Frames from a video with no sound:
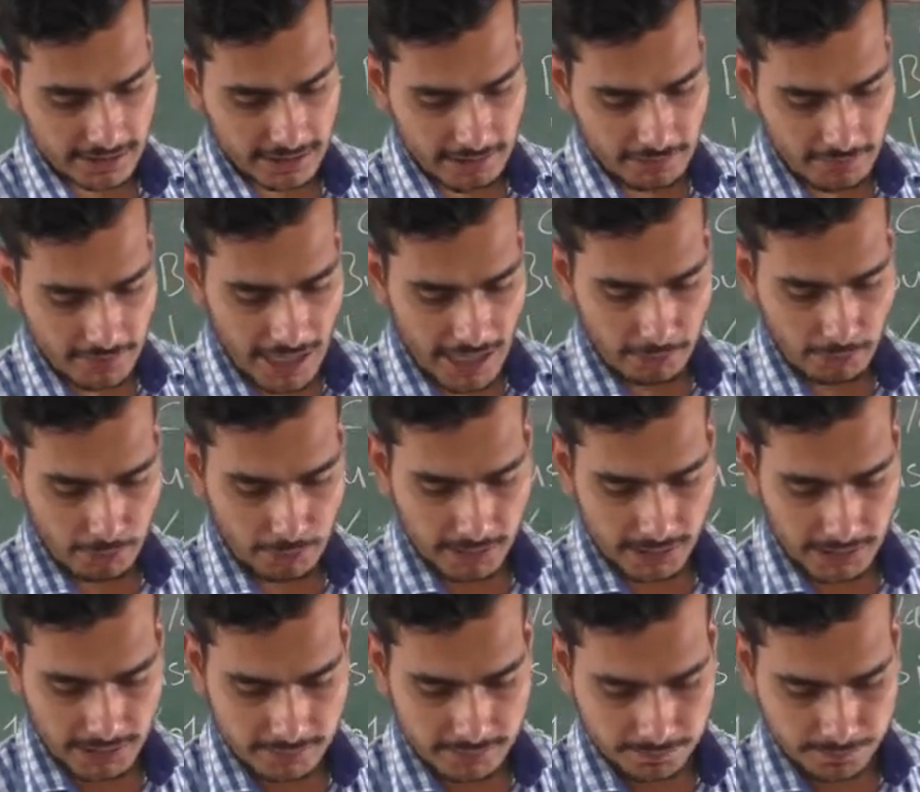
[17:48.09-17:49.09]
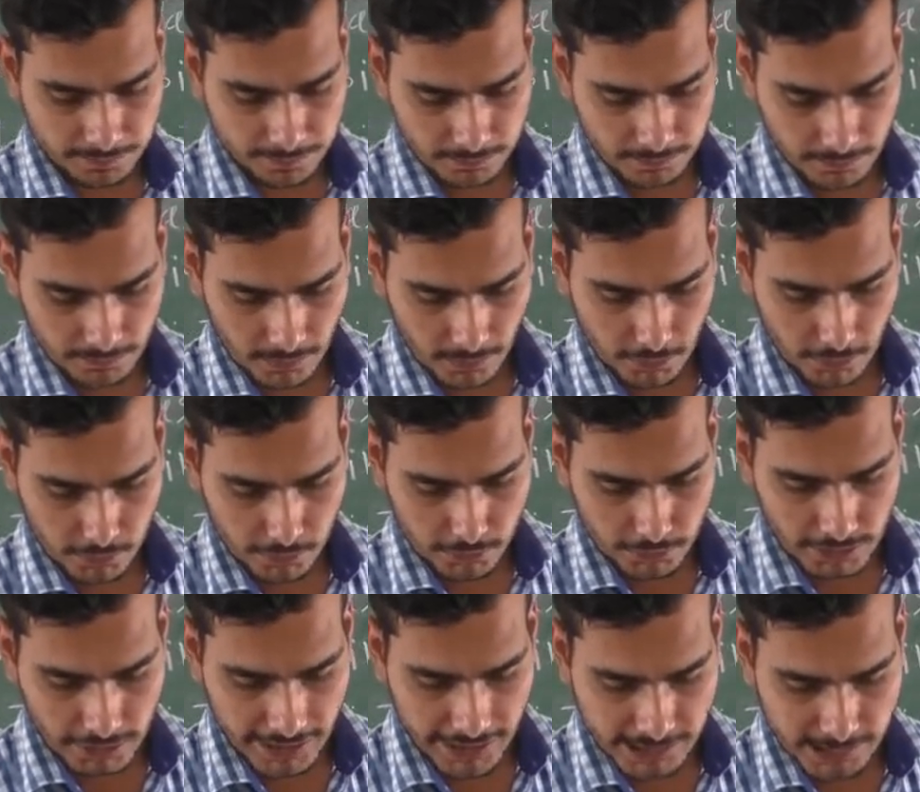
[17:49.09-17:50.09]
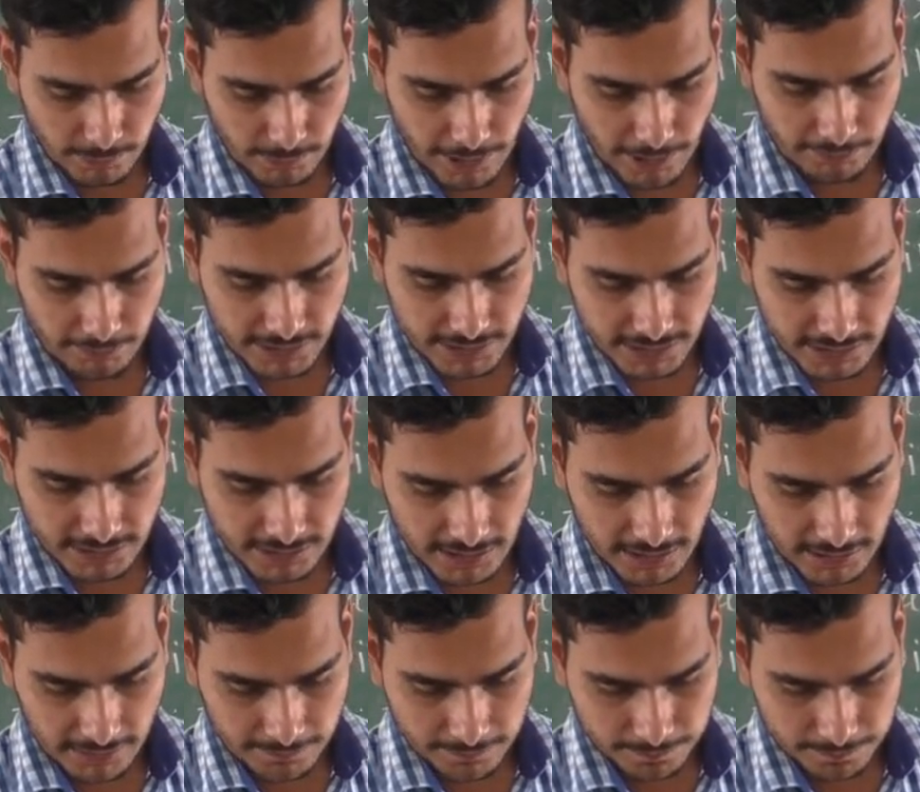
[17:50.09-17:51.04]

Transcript: Then we have to go to the next point, which is the